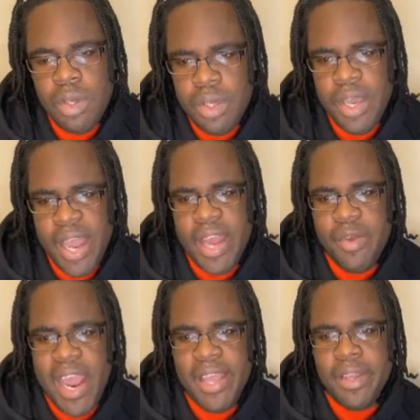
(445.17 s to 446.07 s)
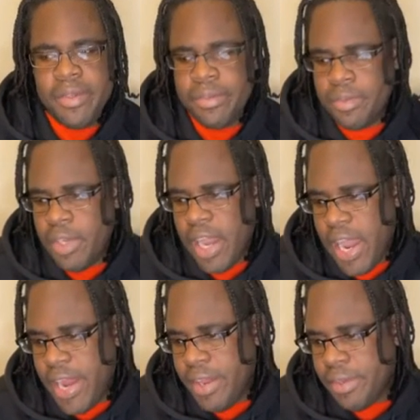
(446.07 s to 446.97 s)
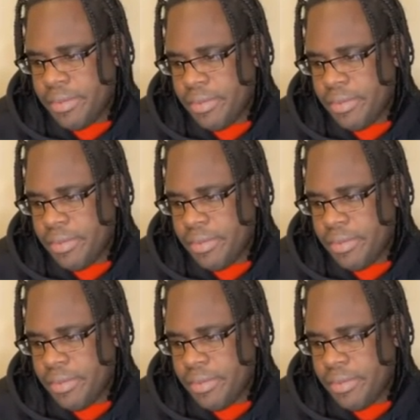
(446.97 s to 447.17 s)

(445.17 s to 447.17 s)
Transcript: You heard, right? You heard?